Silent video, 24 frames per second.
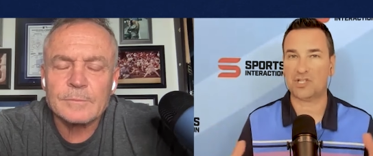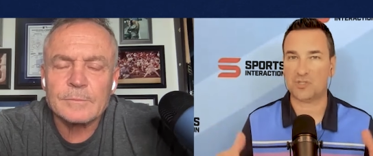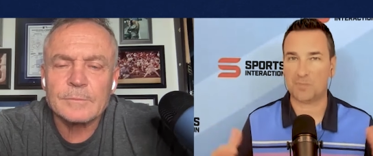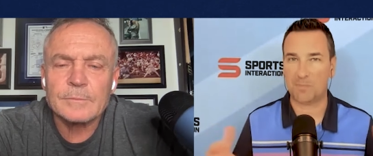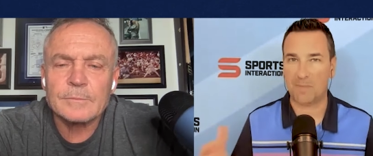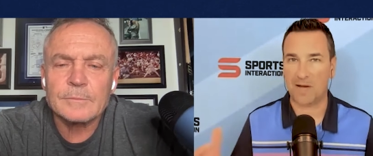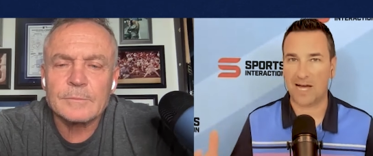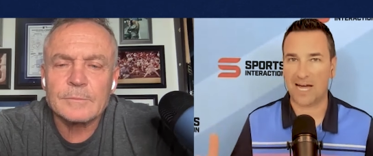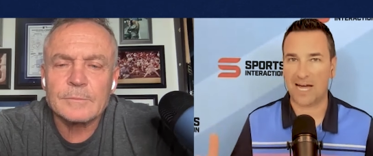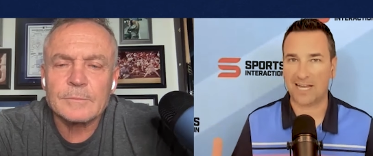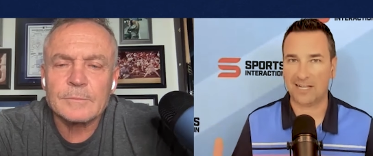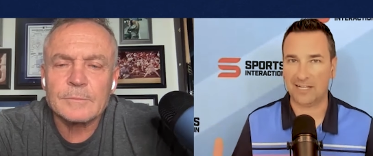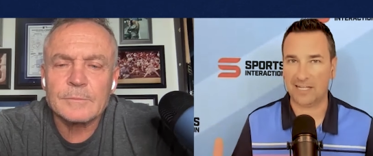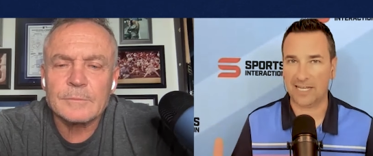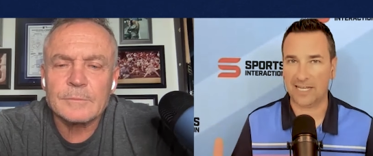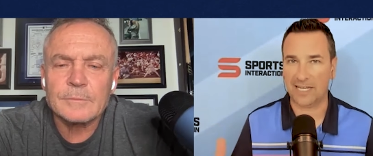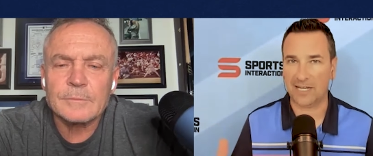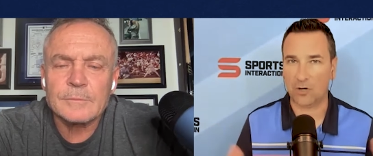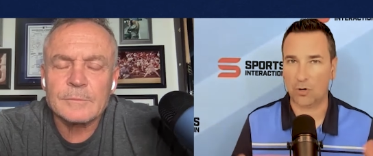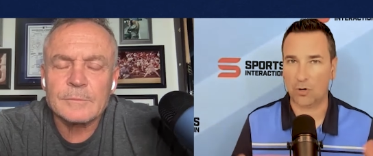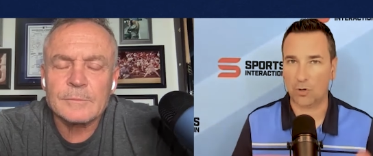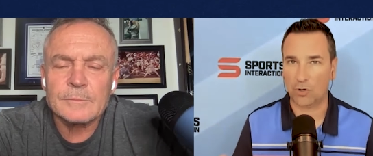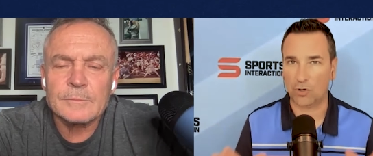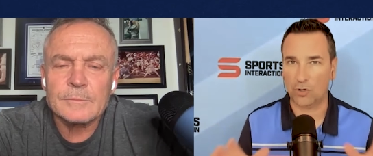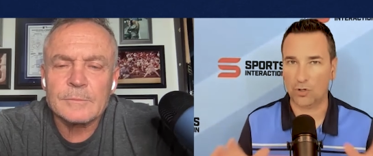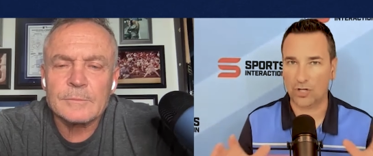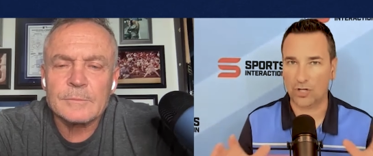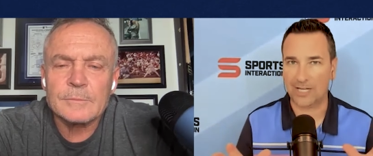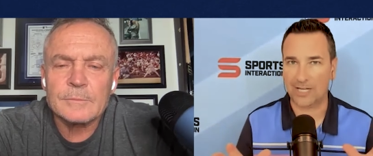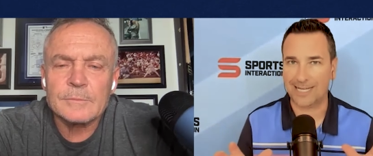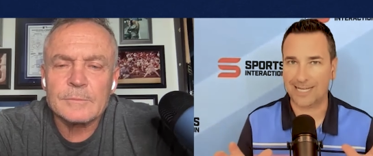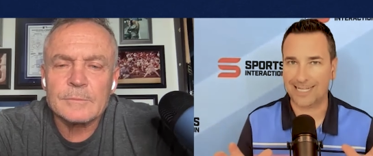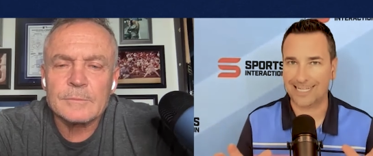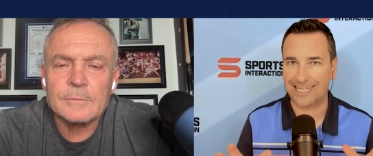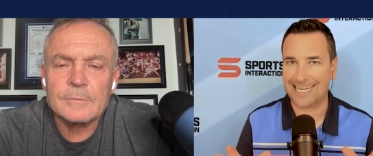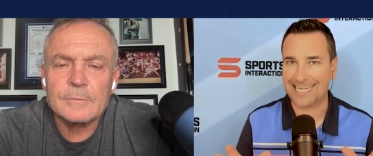Speaker 1: smiling or
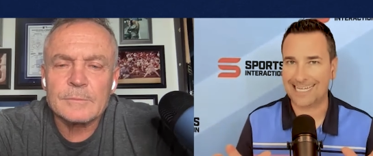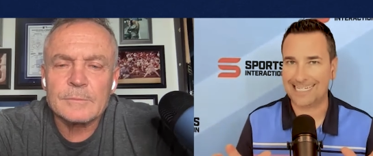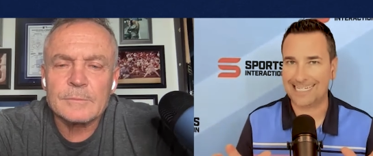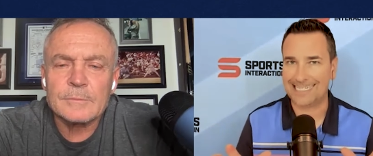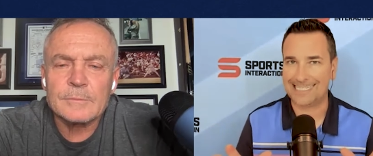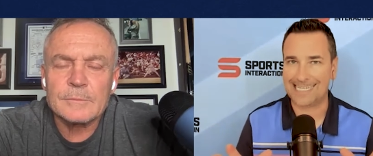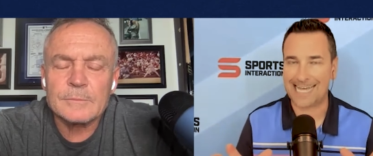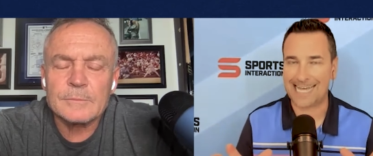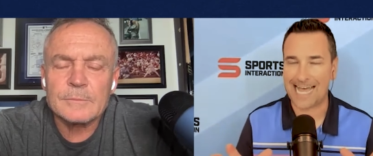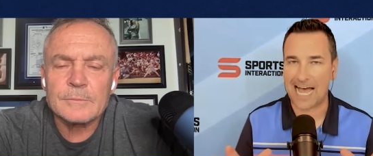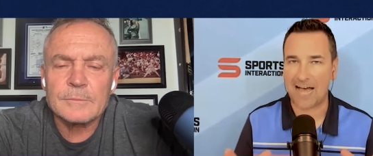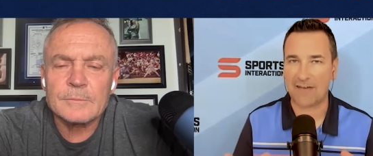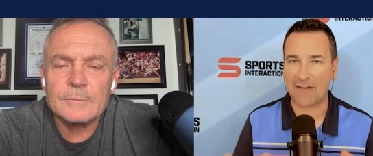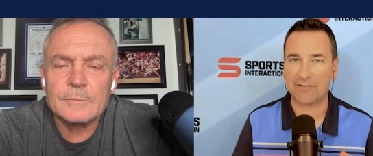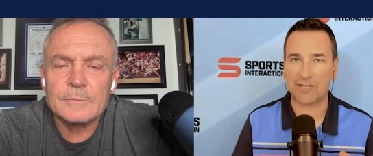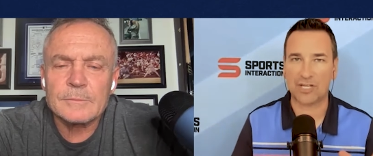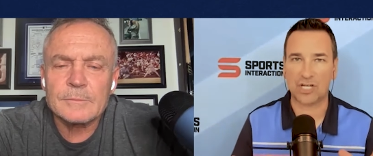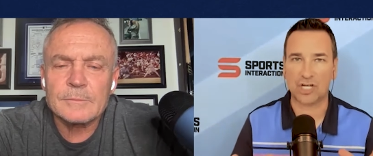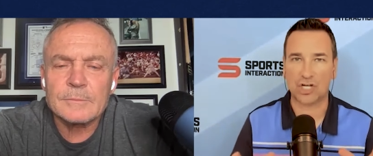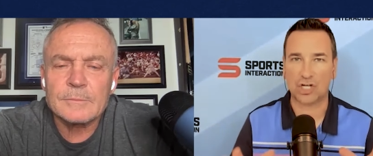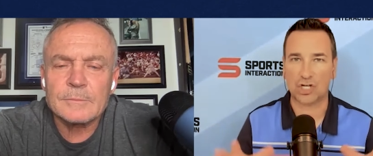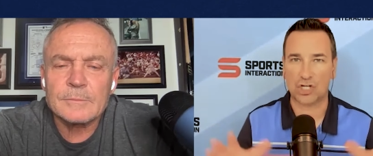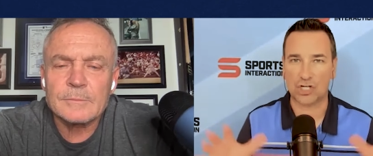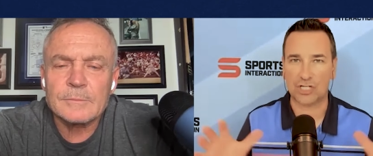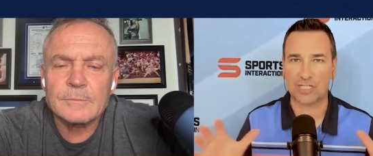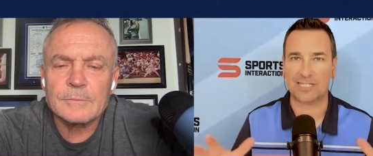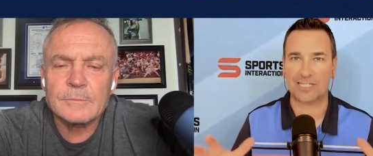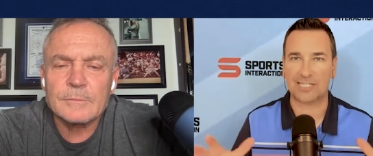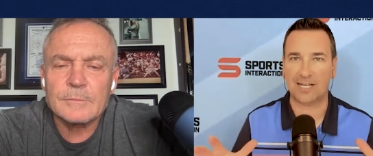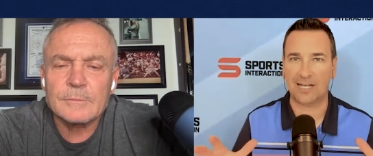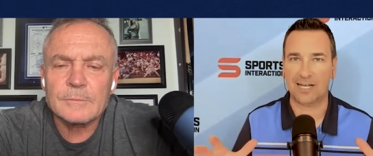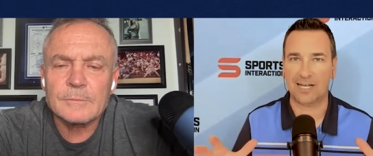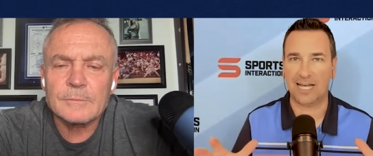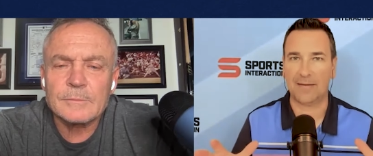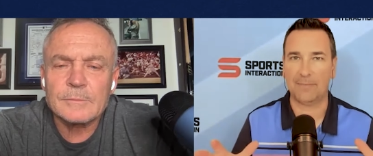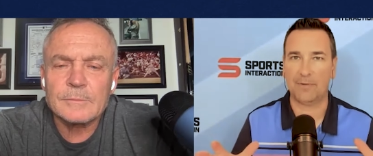looking like he's having a good
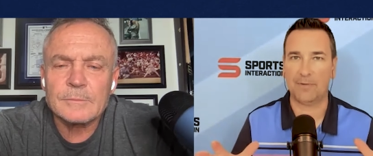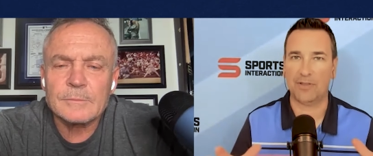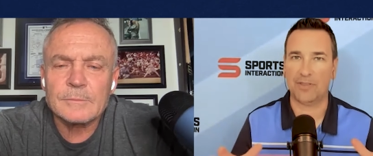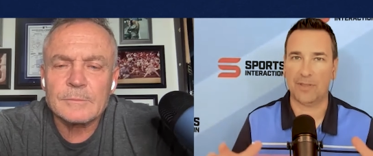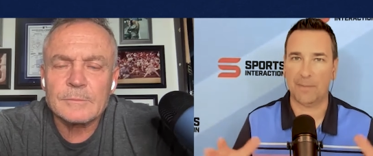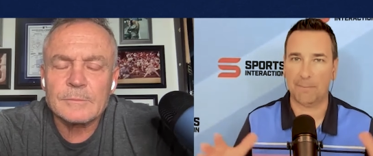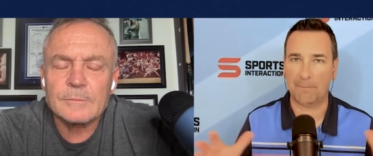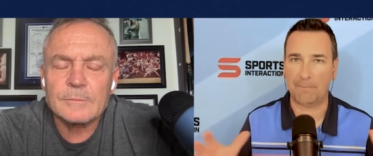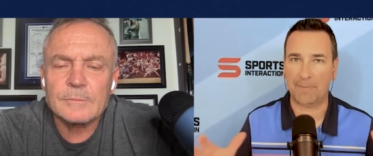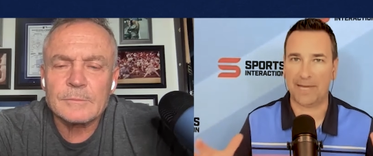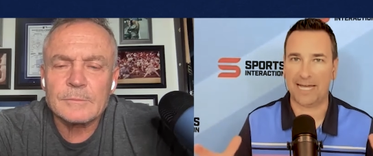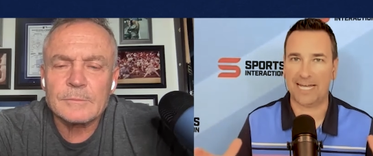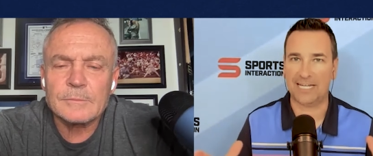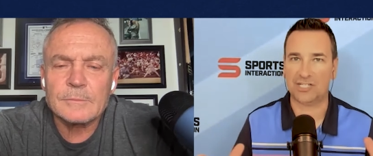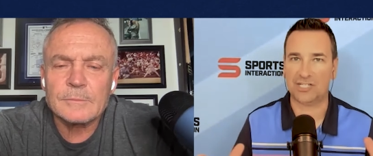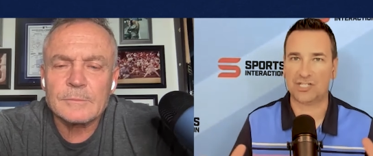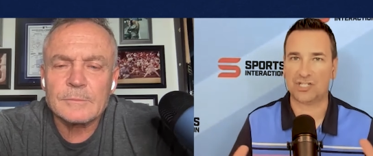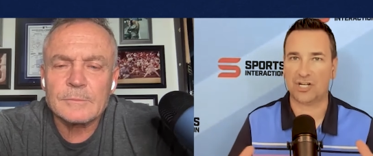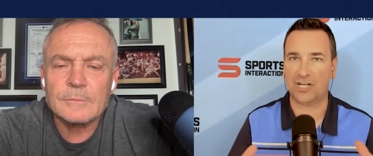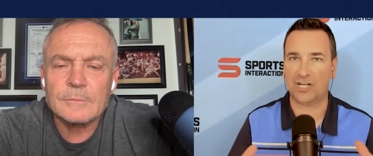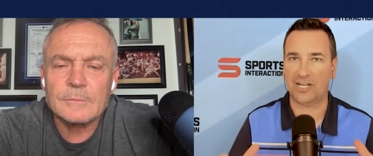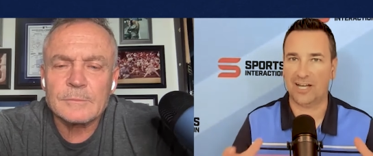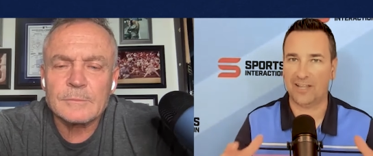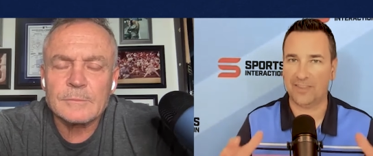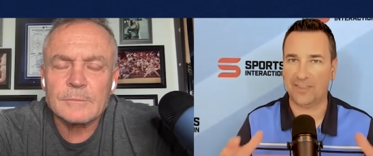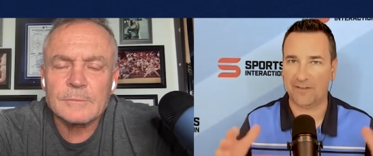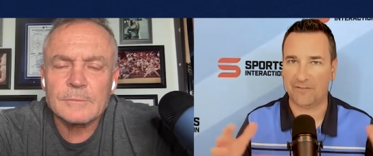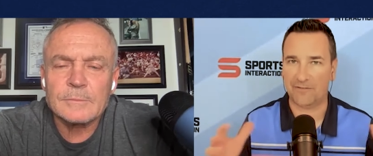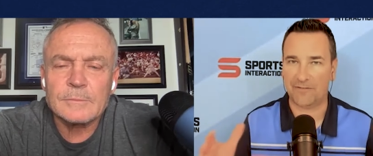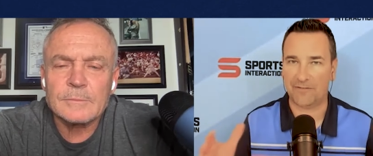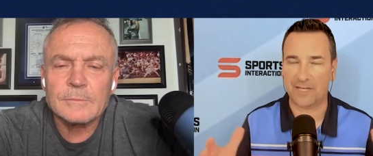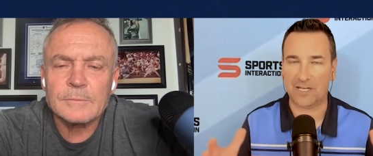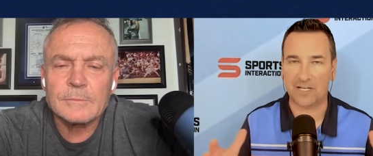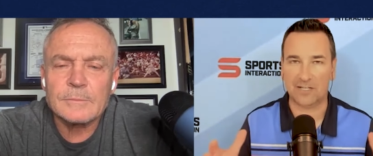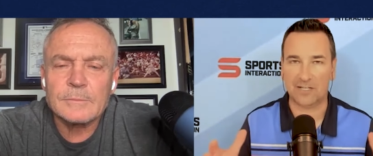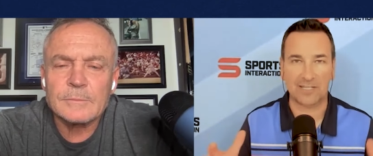time on the bench, on the
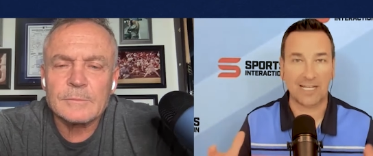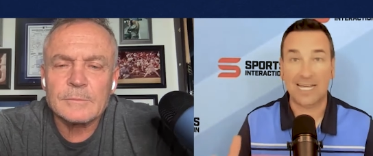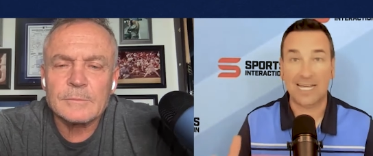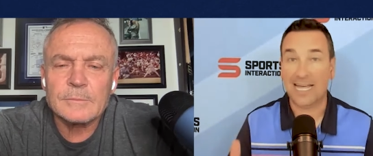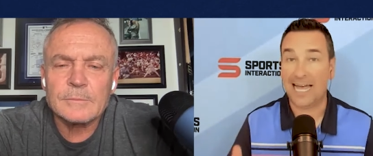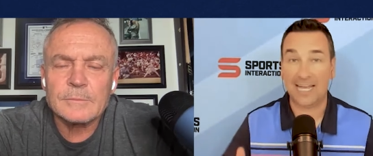field,